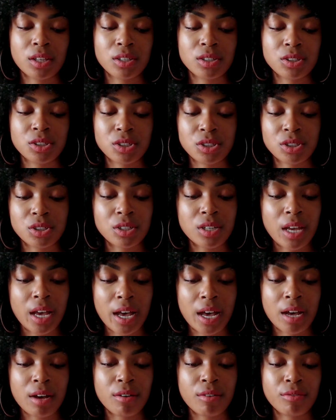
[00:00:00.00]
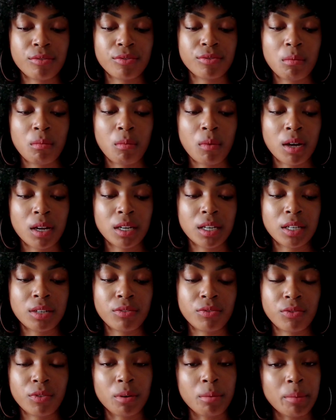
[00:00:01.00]
should have wanted
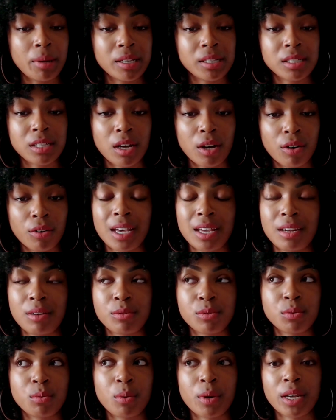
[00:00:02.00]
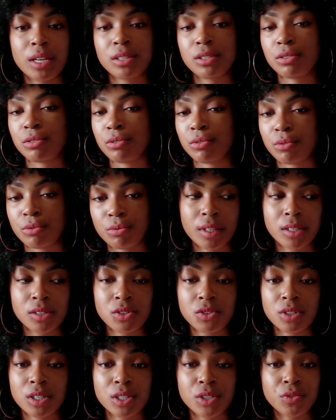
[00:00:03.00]
for myself, and it was way too
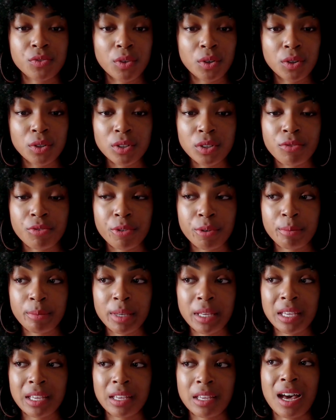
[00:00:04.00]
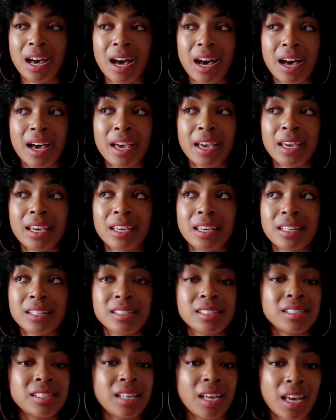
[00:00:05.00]
stressful for me. I
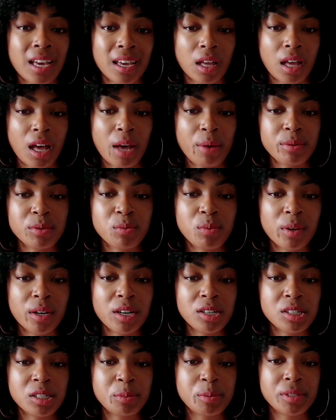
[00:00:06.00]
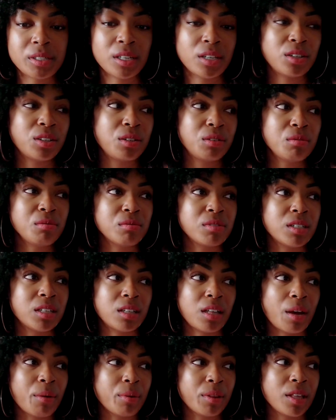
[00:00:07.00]
can say I was one hundred percent used
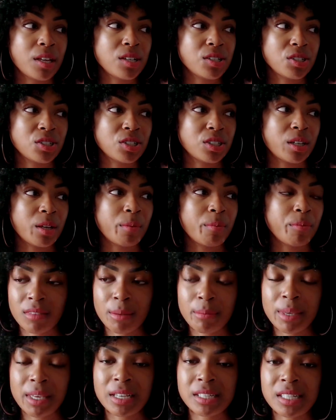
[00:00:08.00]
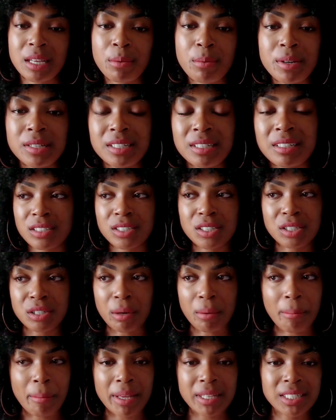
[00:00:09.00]
in that relationship, because I wasn't, you
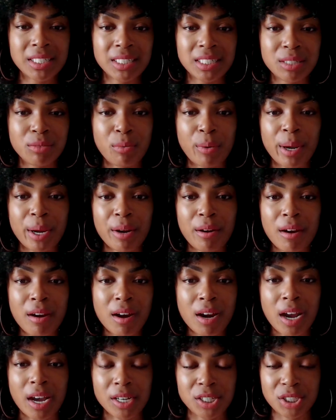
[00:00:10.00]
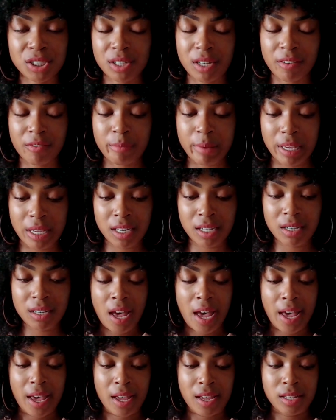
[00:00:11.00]
know, mentally where I should have been,
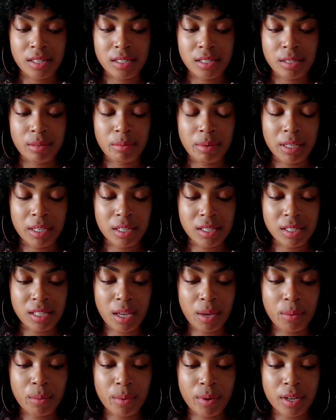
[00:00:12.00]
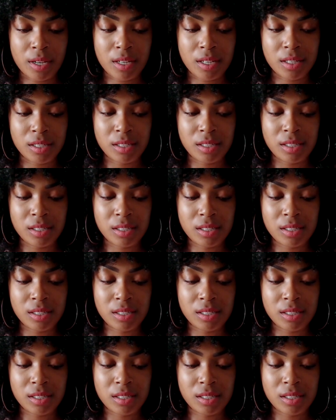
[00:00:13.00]
and because I was